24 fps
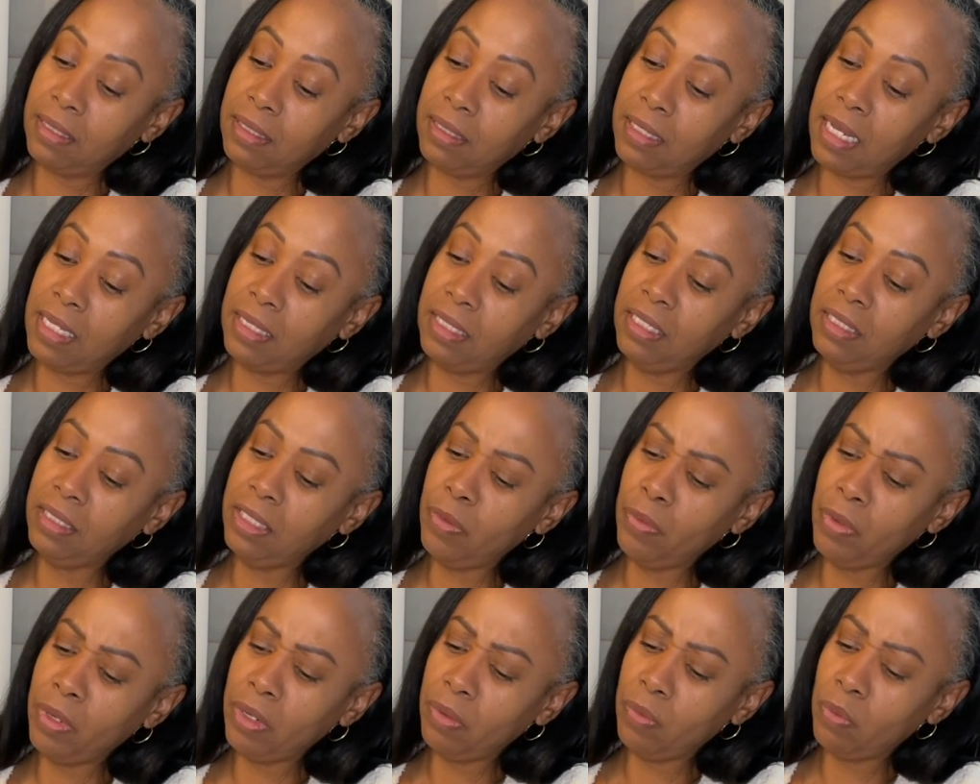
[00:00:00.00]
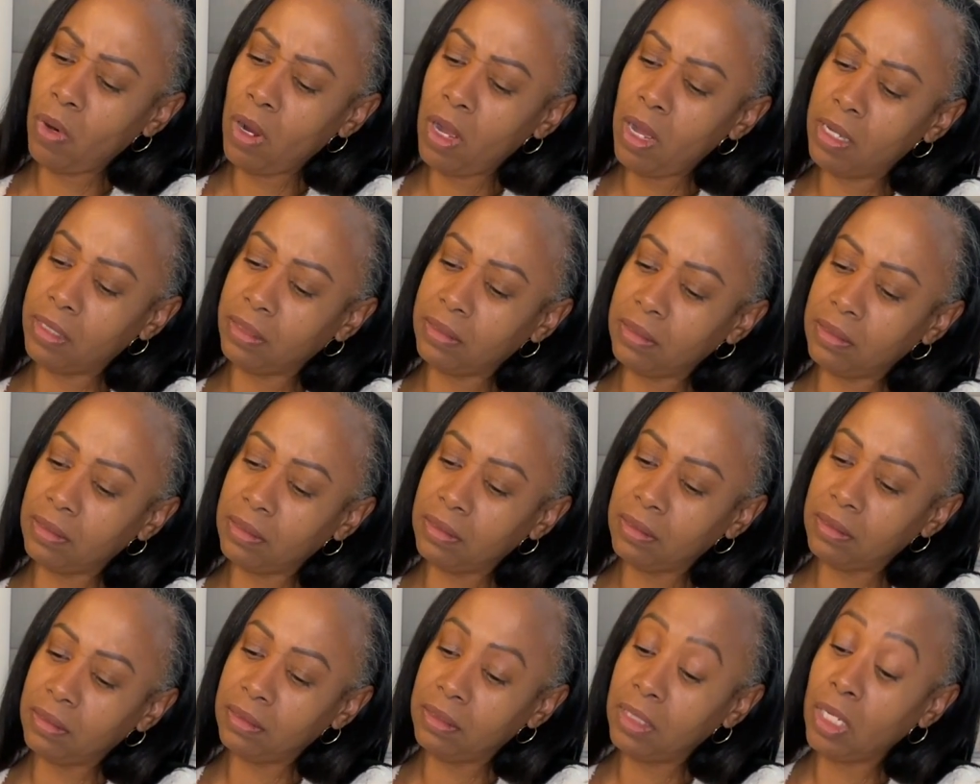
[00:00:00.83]
I think they were at Ross.
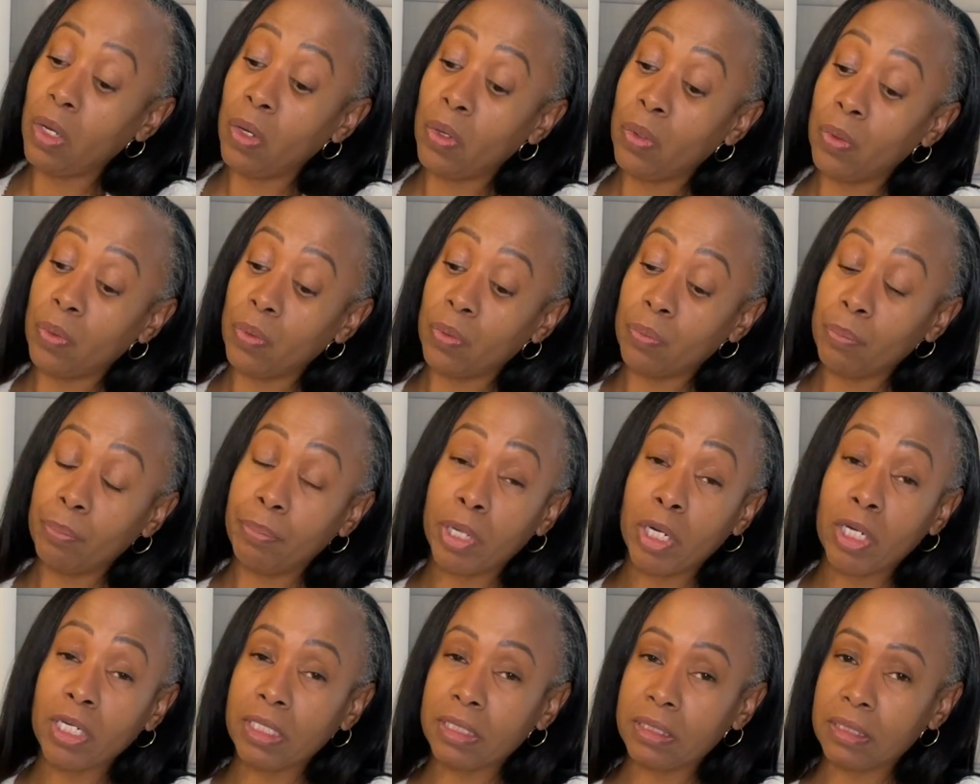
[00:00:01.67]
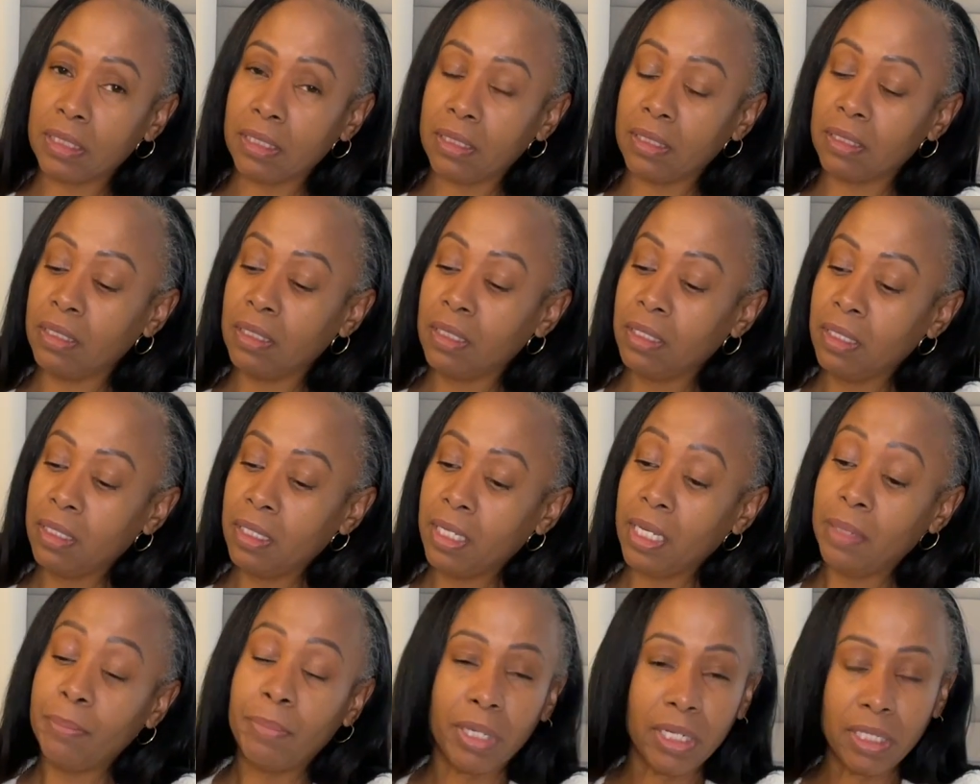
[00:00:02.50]
No, Burlington,
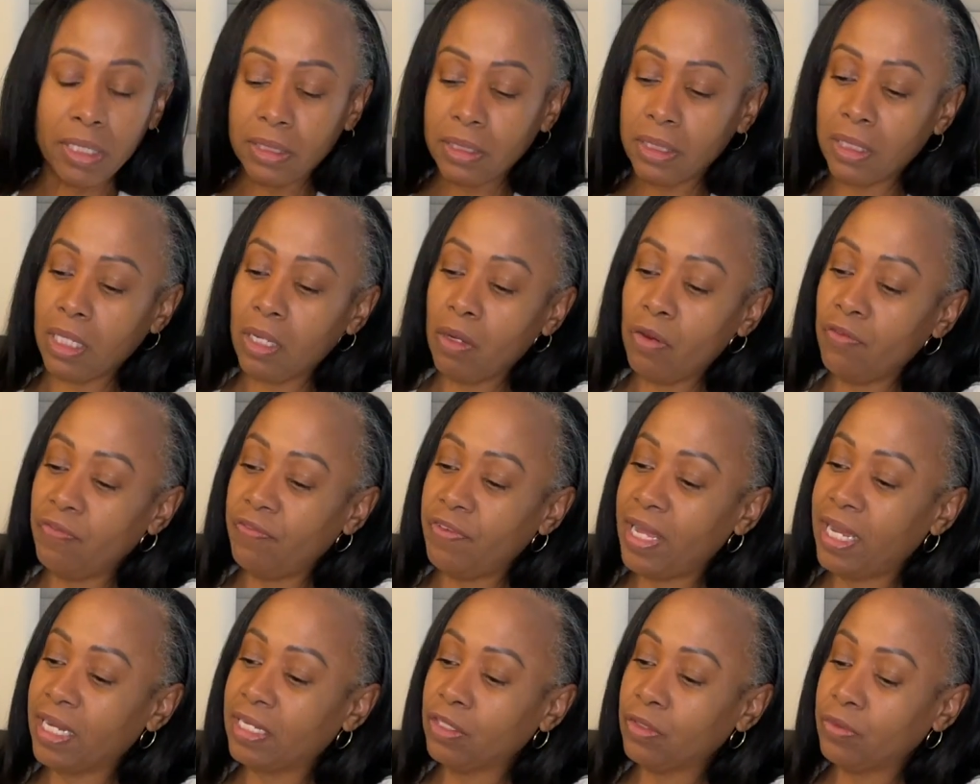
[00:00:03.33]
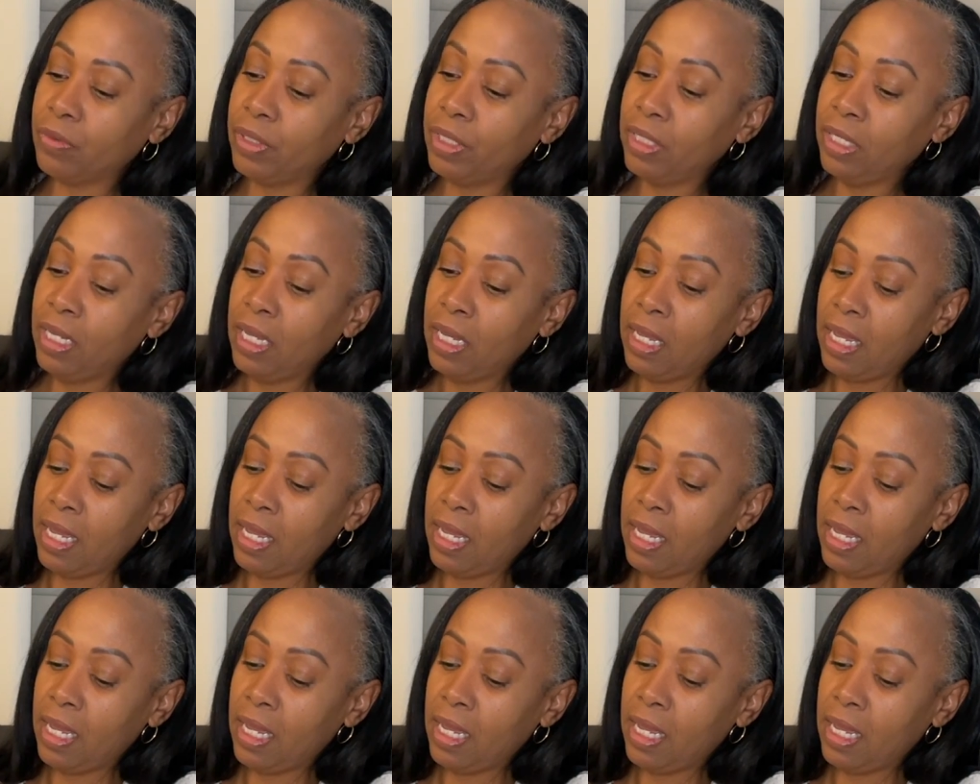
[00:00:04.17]
at Burlington Coat Factory.